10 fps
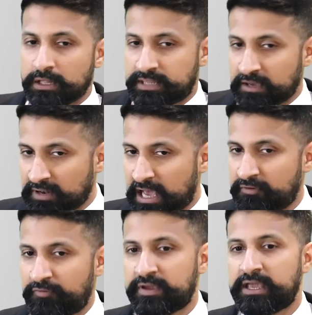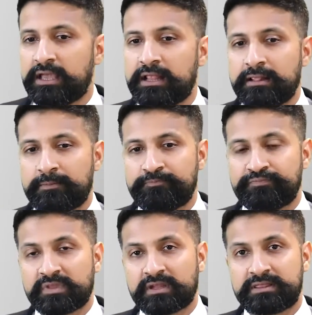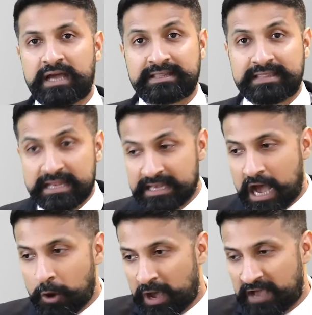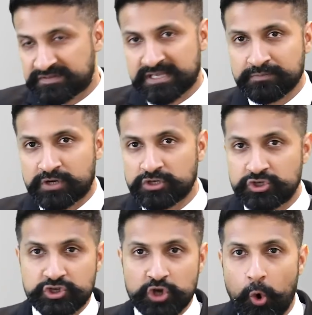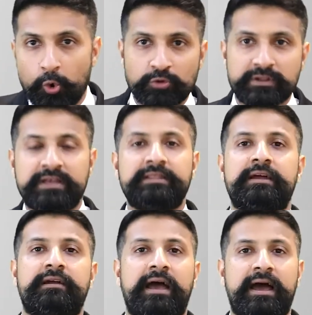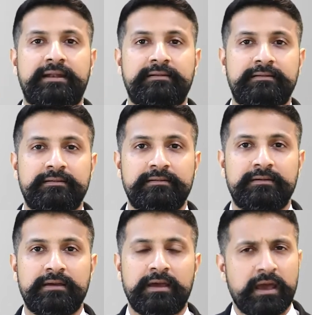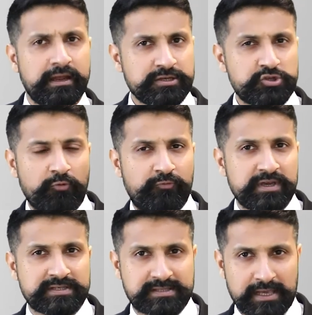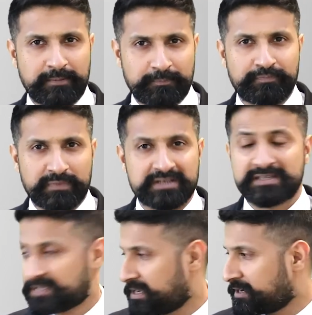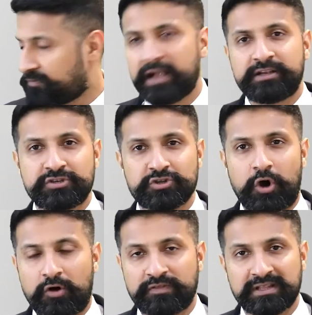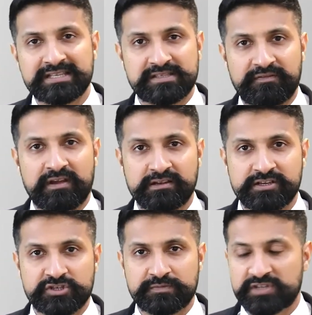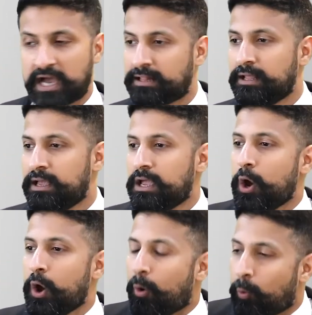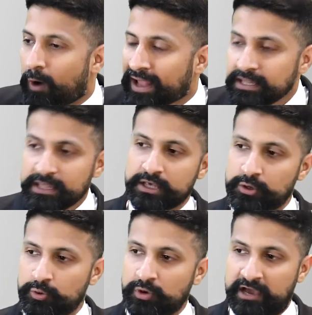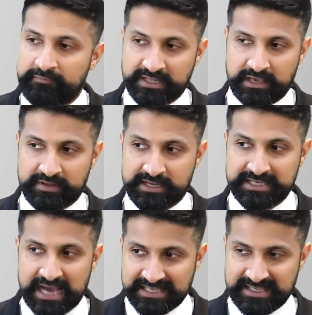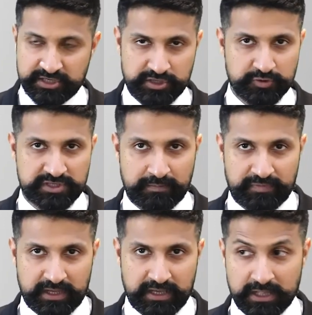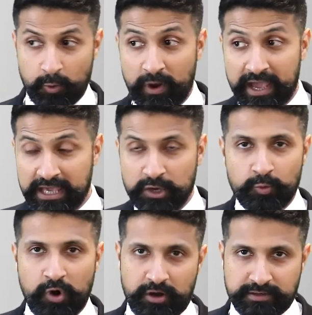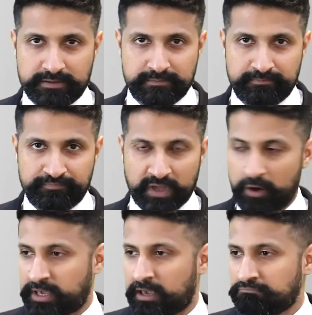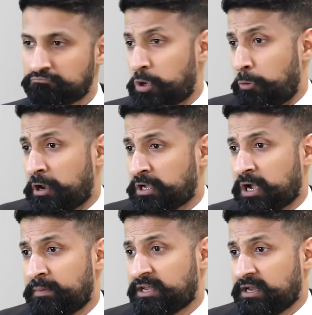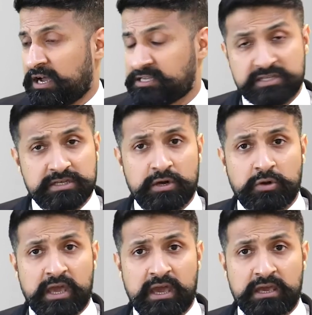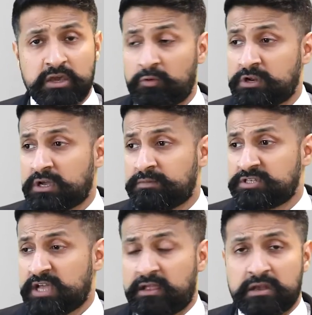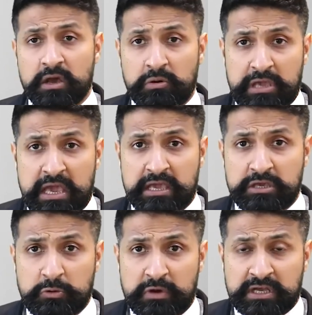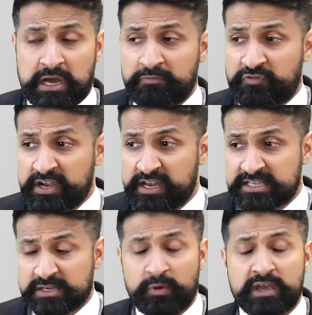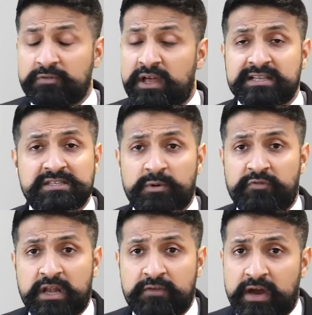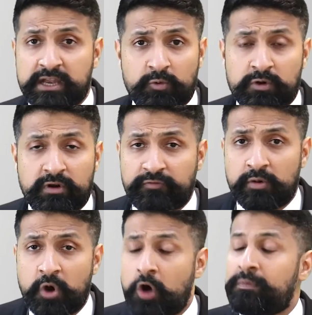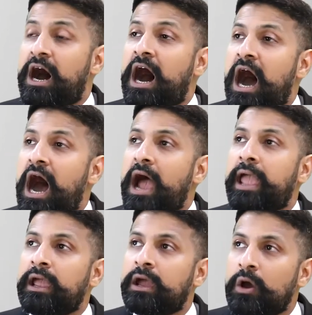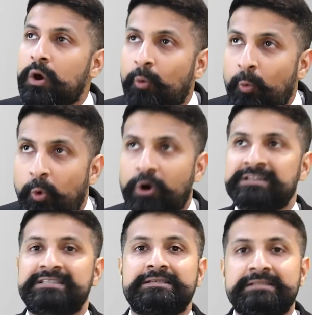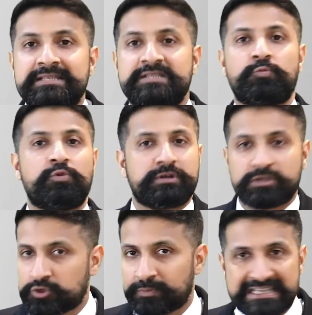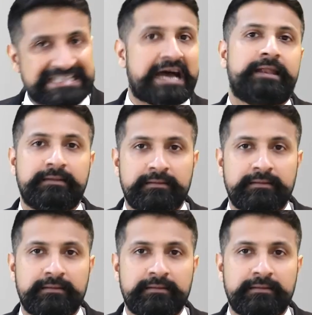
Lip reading: they will have a feel that they now have some control in their hand. It's an obvious thing. This is an advantage of the laissez-faire leadership style. When you have been given a task to do something in the way you want, okay, you want to come at night. Okay, you want to come in day. No, okay, you want to come 3 days a week. That's perfectly fine. You want to work from home. I want this work to be done.